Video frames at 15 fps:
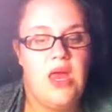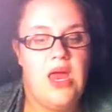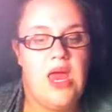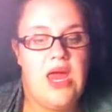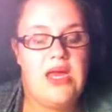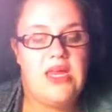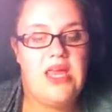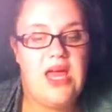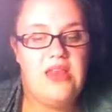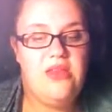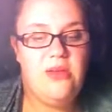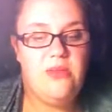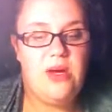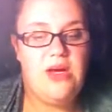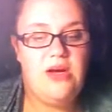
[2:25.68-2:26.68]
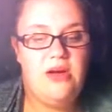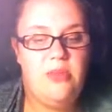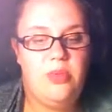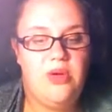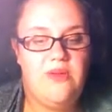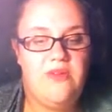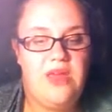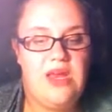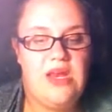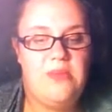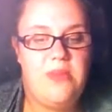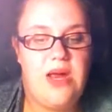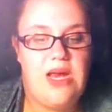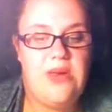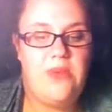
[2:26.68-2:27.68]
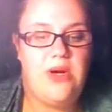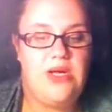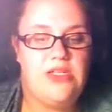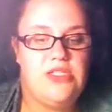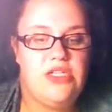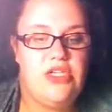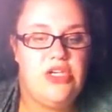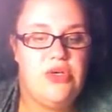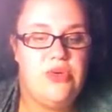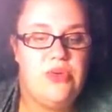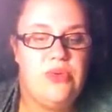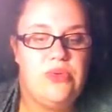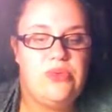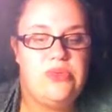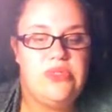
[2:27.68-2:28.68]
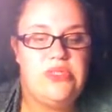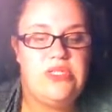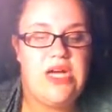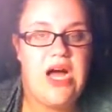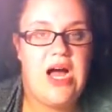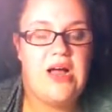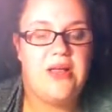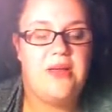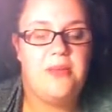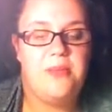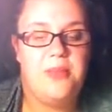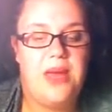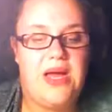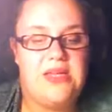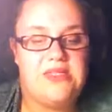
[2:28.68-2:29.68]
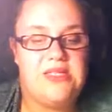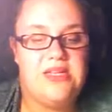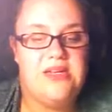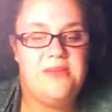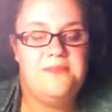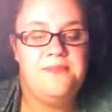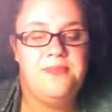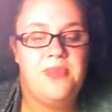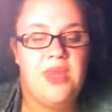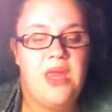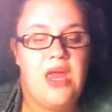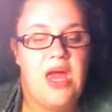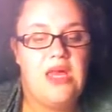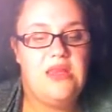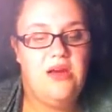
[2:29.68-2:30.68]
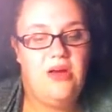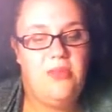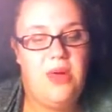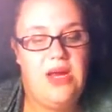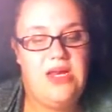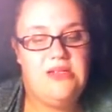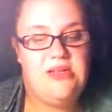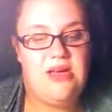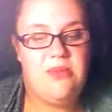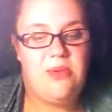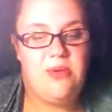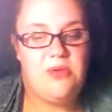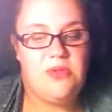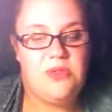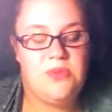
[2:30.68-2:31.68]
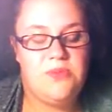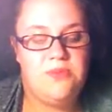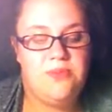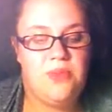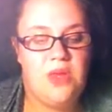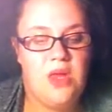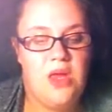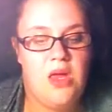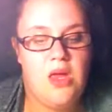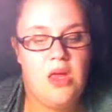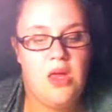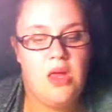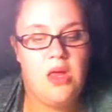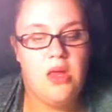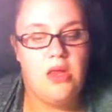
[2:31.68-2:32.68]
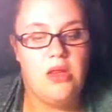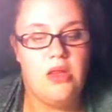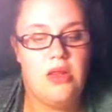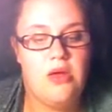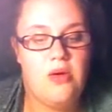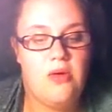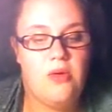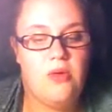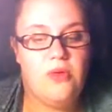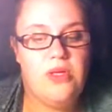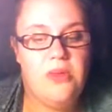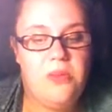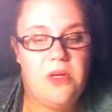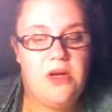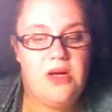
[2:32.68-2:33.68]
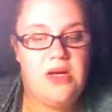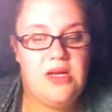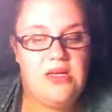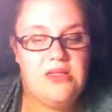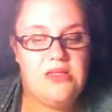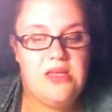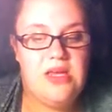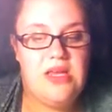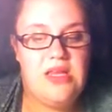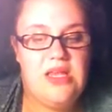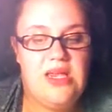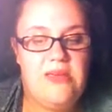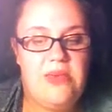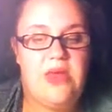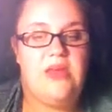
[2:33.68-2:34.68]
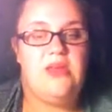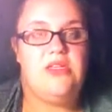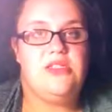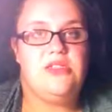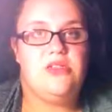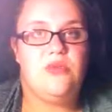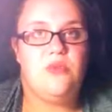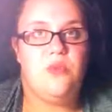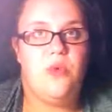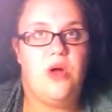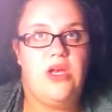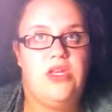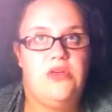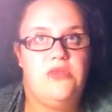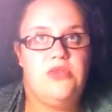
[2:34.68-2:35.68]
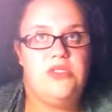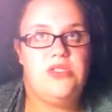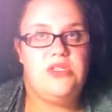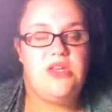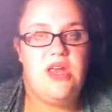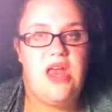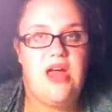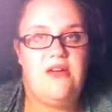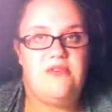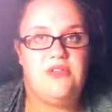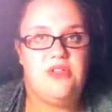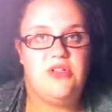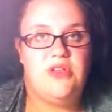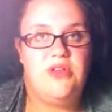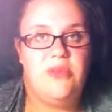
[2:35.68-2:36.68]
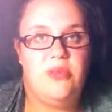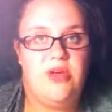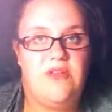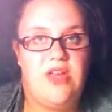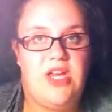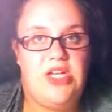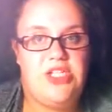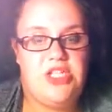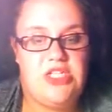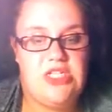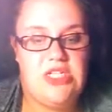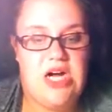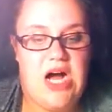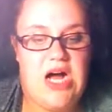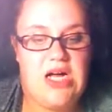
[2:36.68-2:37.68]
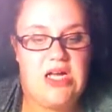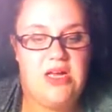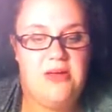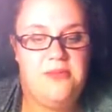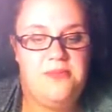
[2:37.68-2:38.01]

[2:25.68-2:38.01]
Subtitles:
And again, the writer abbreviated many words, you, doc, passin', and there are many typos. The only period in the email is the one used after the abbreviation doc,